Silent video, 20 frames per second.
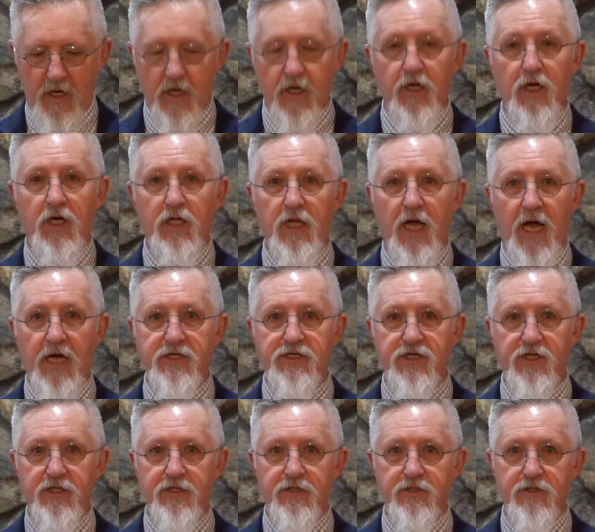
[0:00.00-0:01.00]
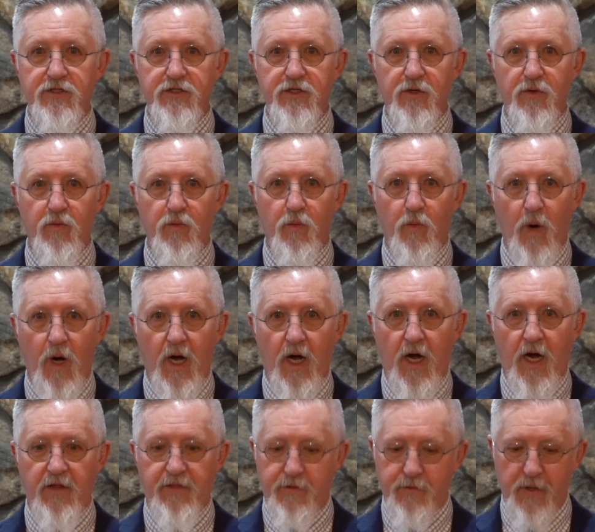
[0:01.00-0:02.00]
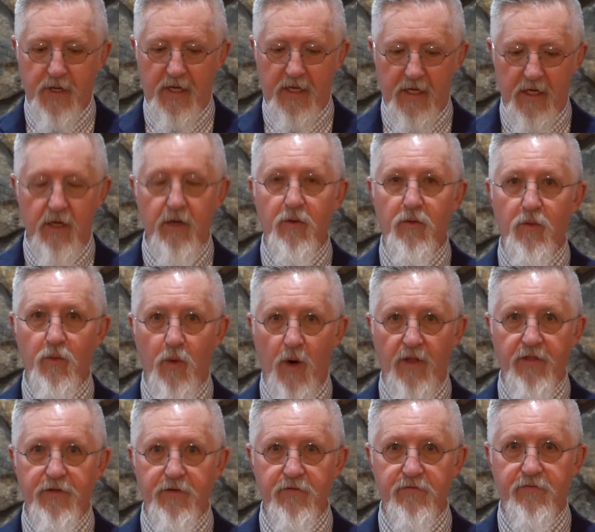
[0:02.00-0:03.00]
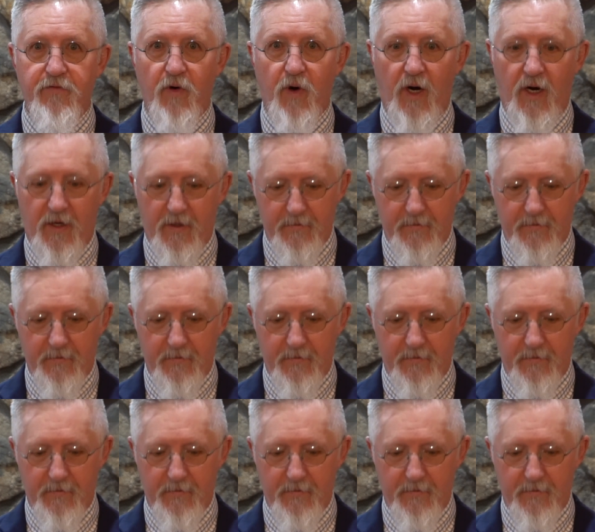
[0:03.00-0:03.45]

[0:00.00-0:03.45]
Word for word: Colossians uh, 3 1 through 4.